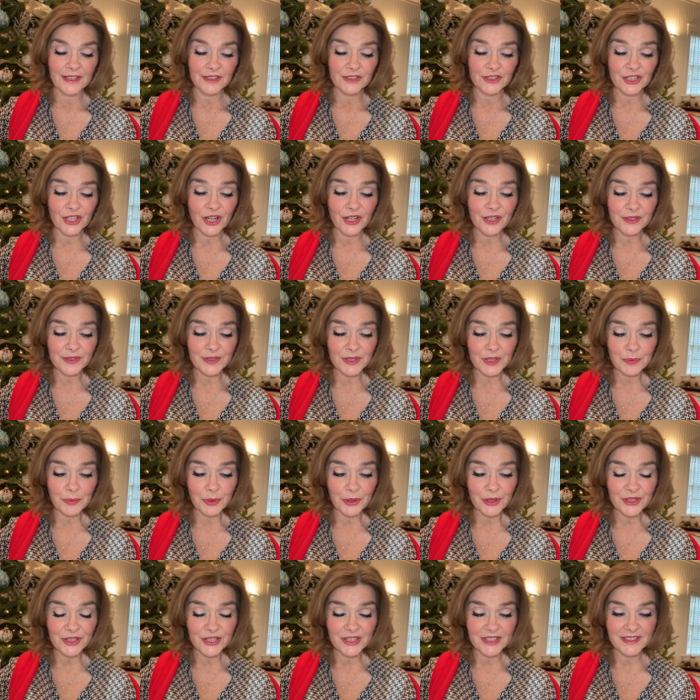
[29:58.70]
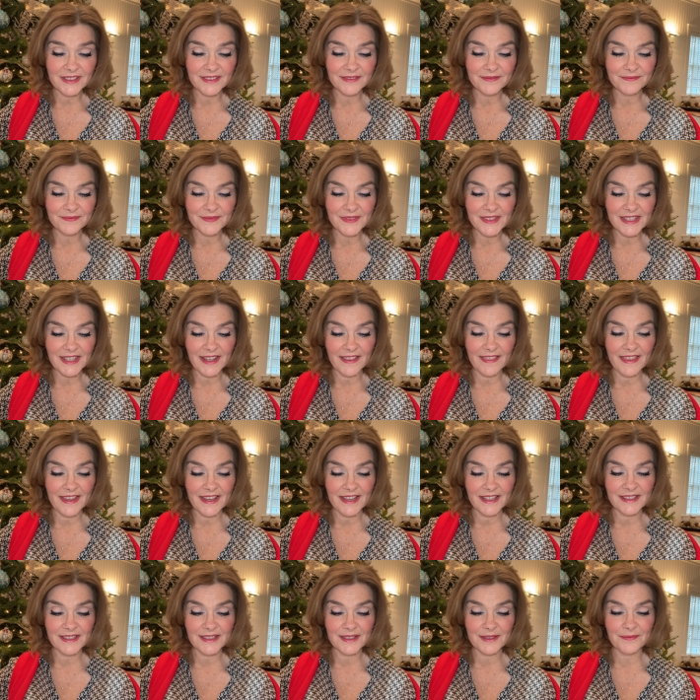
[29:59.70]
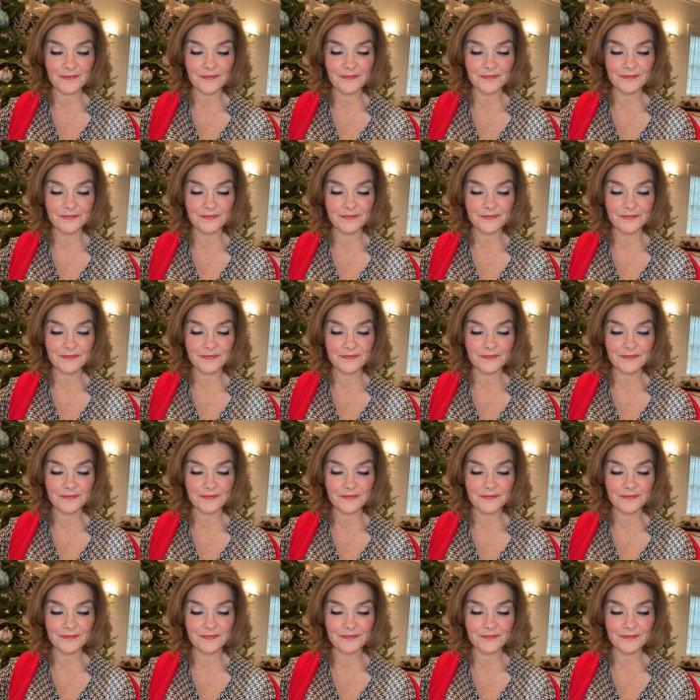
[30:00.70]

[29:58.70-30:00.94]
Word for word: Charles Spurgeon said this